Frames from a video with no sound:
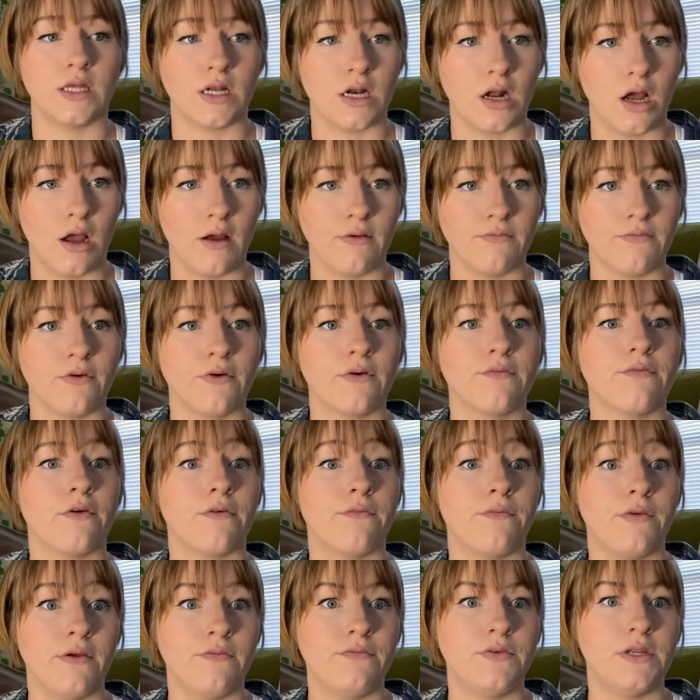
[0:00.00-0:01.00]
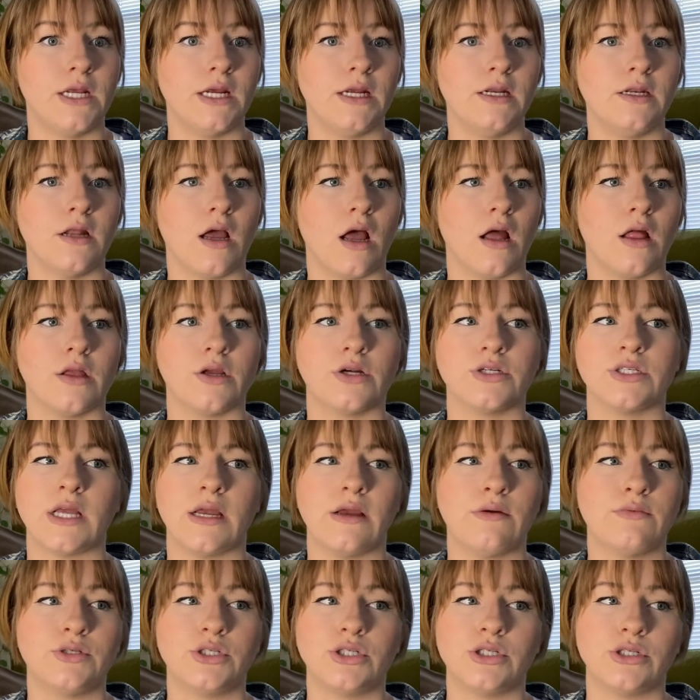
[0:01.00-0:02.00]
an offer for $15.
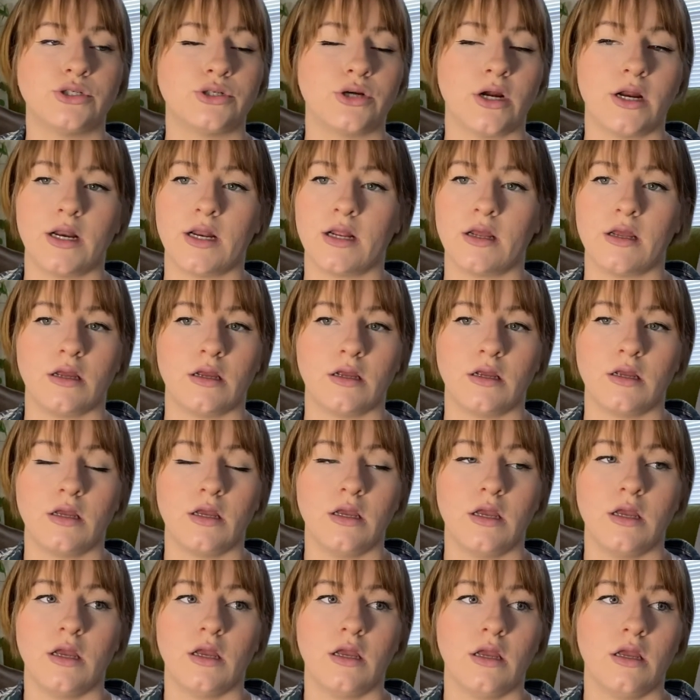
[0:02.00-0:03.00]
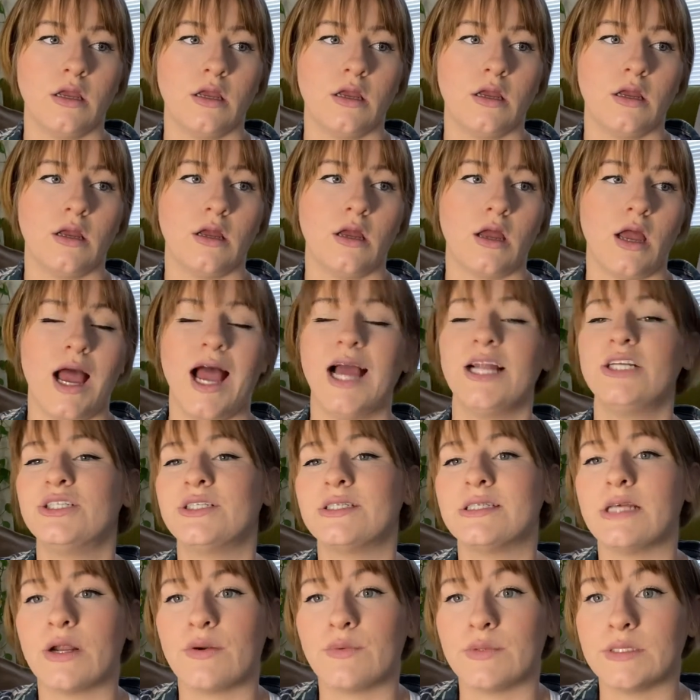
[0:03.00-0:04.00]
I was just I
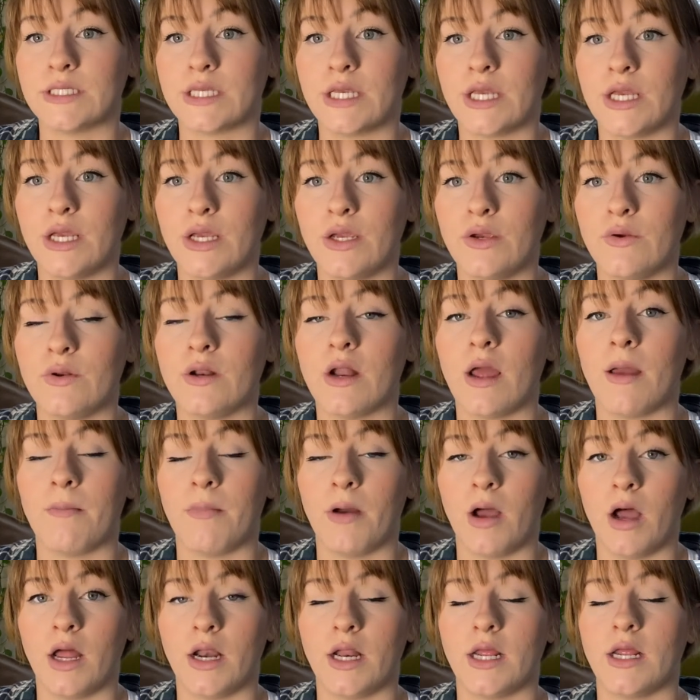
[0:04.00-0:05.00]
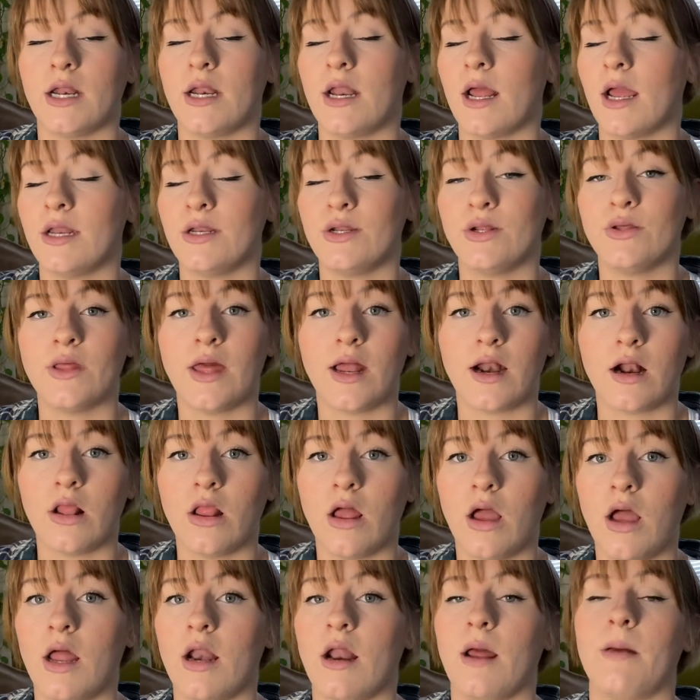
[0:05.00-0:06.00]
just thought it was cute and I bought it. And I do that a
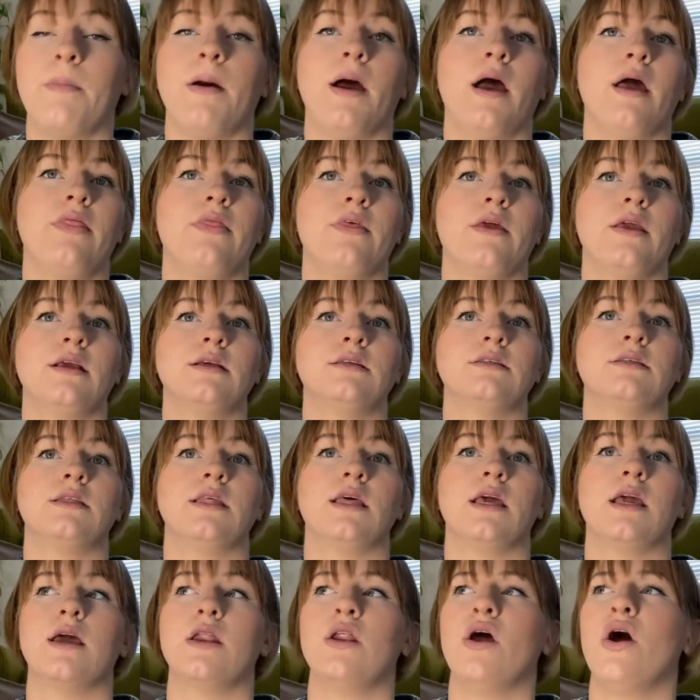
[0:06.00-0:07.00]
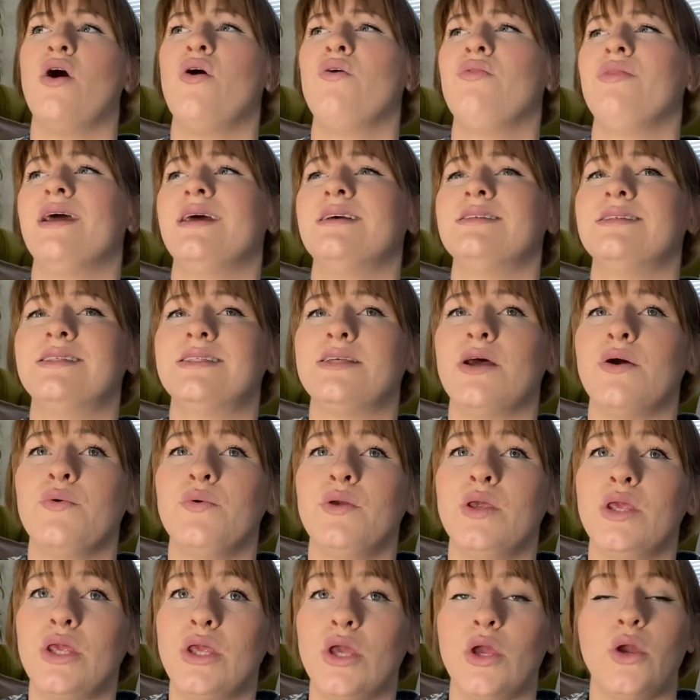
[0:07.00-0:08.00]
lot. I buy things thinking, oh, that's so
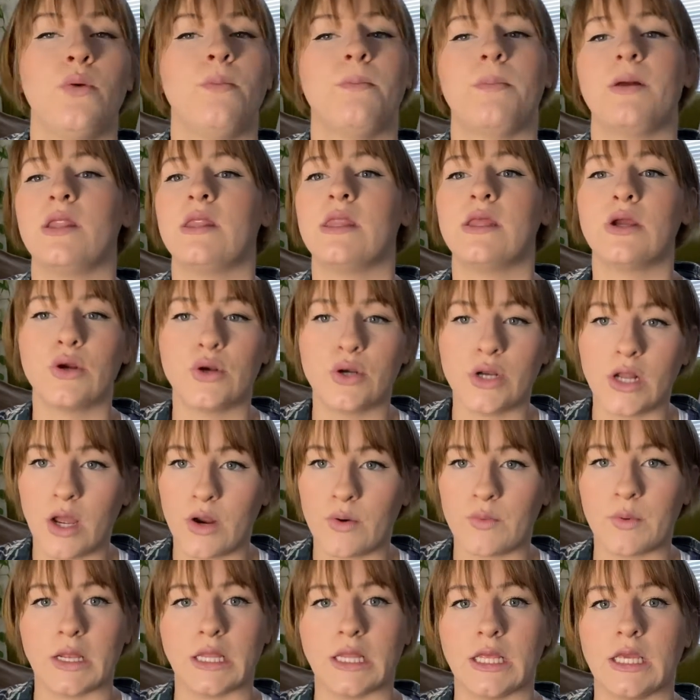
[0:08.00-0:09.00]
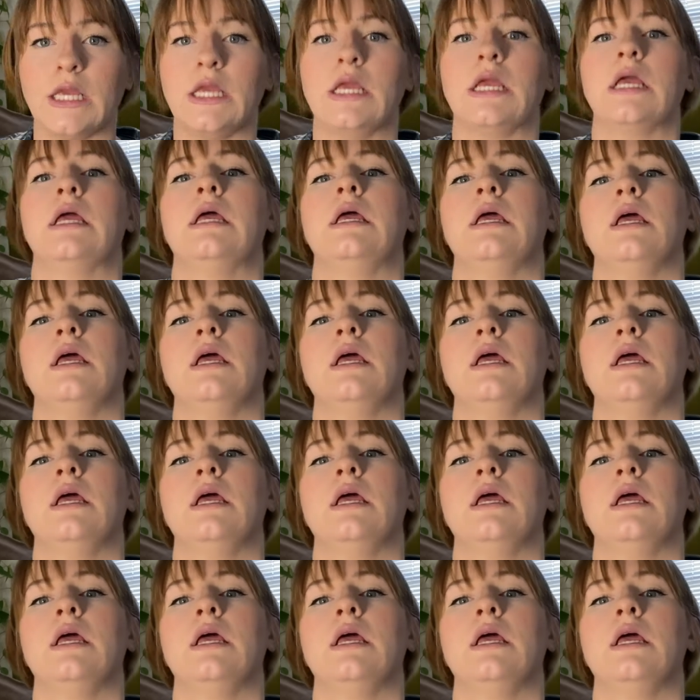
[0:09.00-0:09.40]
cute, but they're not really